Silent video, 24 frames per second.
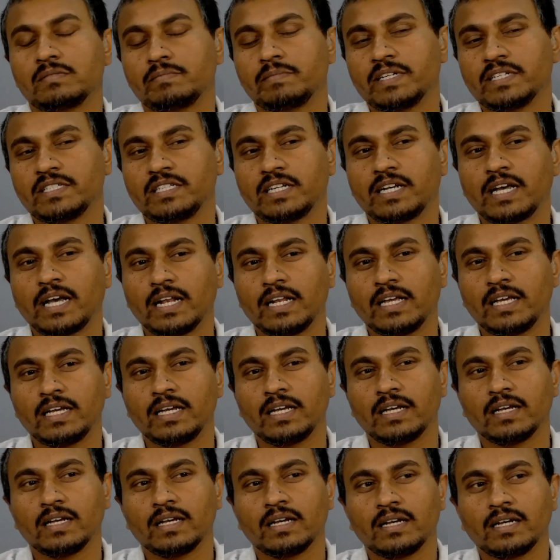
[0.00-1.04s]
basically
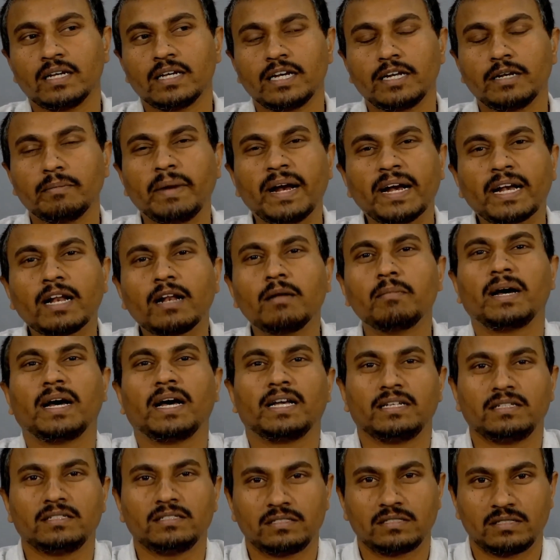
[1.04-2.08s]
in metal
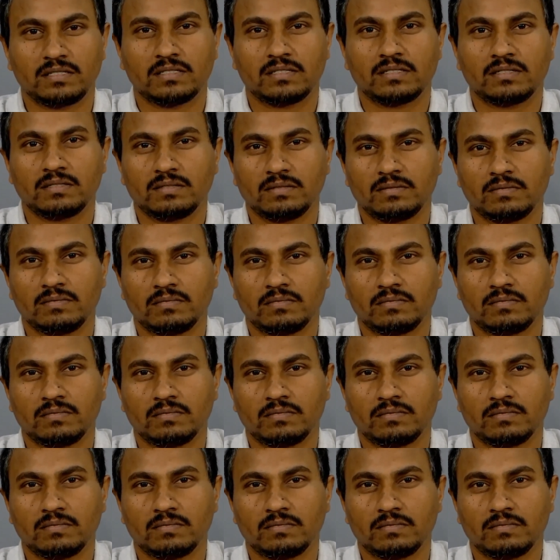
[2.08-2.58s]
mines.